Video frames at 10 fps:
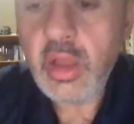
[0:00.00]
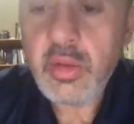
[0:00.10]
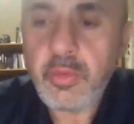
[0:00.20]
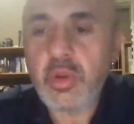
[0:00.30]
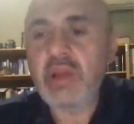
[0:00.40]

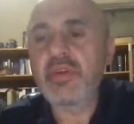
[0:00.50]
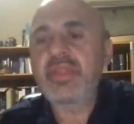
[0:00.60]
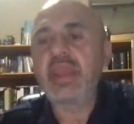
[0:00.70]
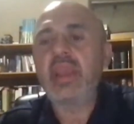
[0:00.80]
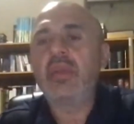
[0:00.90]
For whatever
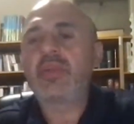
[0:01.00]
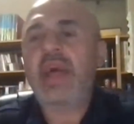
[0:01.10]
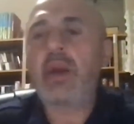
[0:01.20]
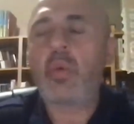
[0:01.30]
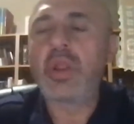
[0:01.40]
things
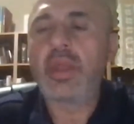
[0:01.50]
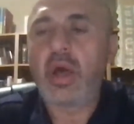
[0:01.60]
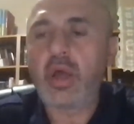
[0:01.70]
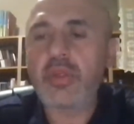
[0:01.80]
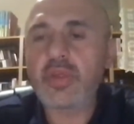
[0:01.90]
that one
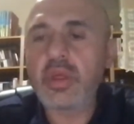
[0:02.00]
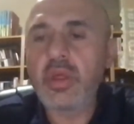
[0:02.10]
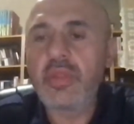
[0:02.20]
does,